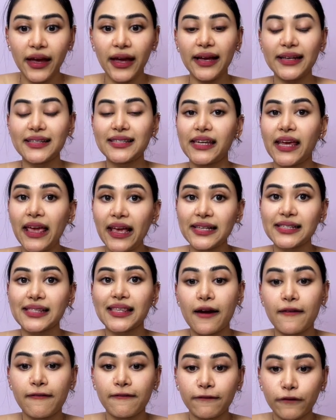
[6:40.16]
It takes
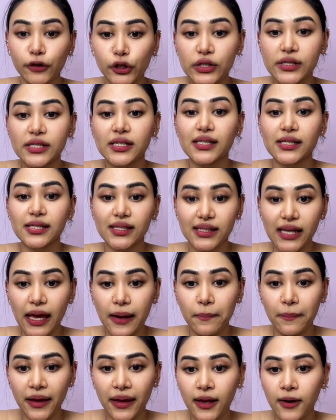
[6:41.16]
that first
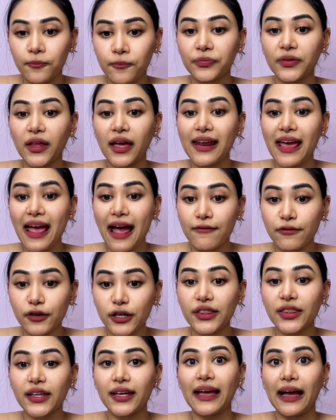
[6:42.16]
set bit and
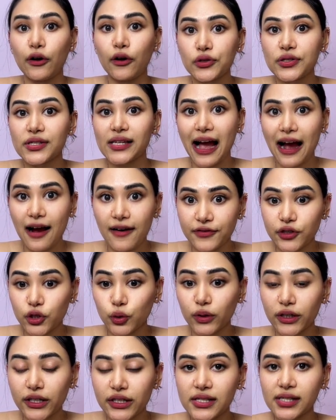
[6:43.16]
everything else
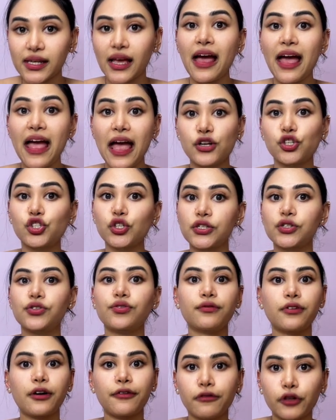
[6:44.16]
afterwards and just
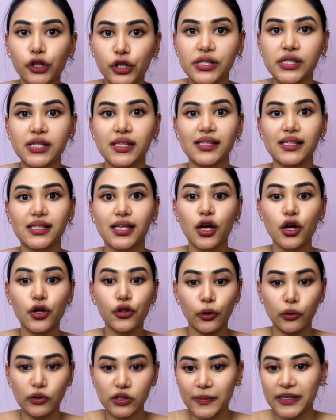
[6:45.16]
reverses
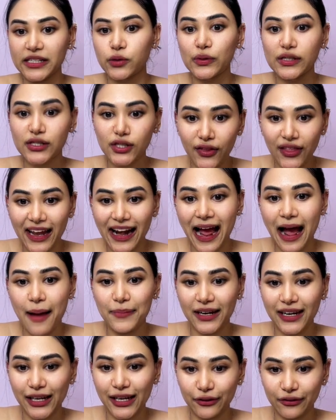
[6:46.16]
those bits. We saw that
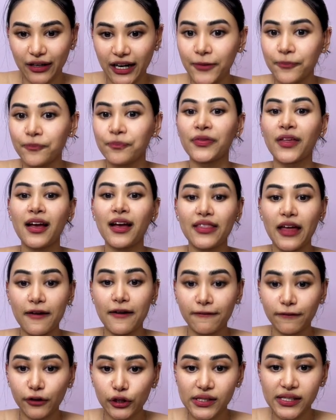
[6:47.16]
happen here, right?
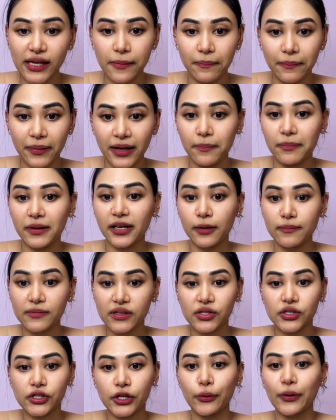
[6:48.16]
That first set bit becomes a
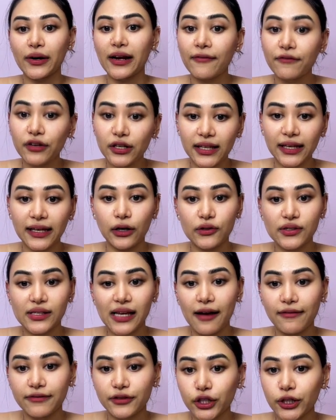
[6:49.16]
0 and everything else
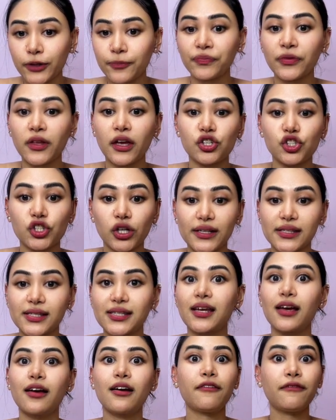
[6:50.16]
after
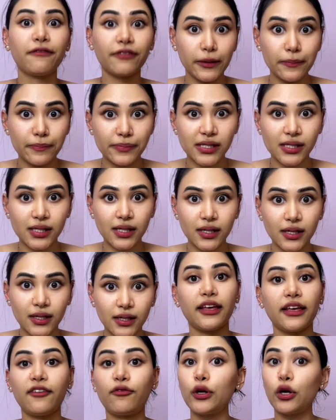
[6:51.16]
just flips.
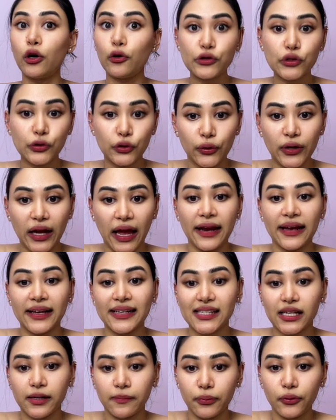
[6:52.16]
If we also look at
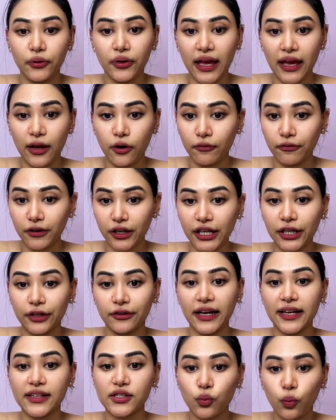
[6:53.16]
example 8 over here,
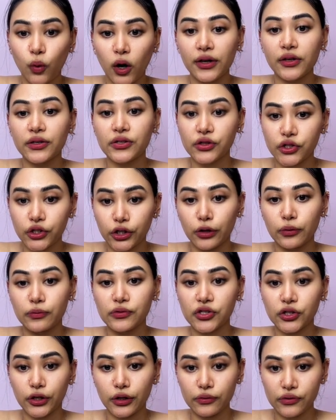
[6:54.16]
right? It's 1, 0,
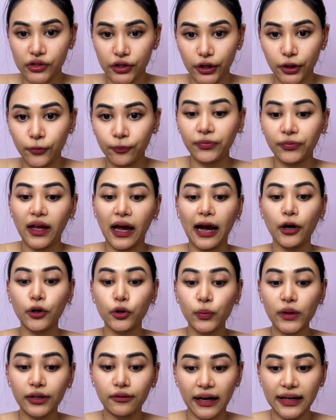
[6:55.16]
0, 0. How do
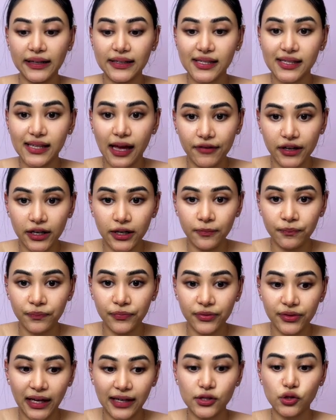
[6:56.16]
we write 7?
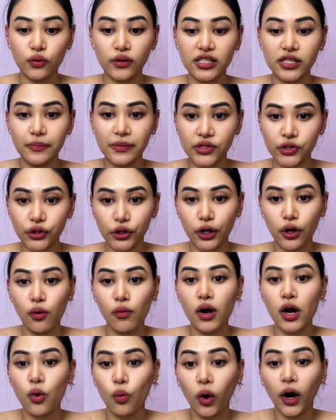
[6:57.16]
That's going to be
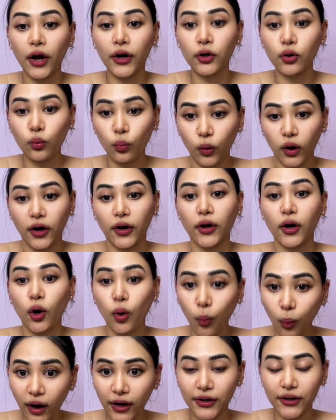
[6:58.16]
0, 1, 1,
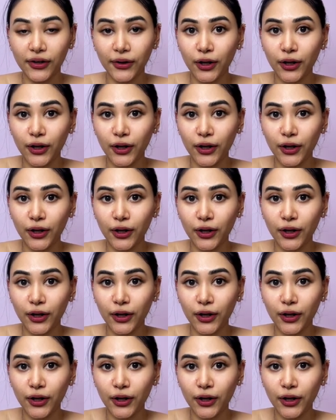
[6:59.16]
1.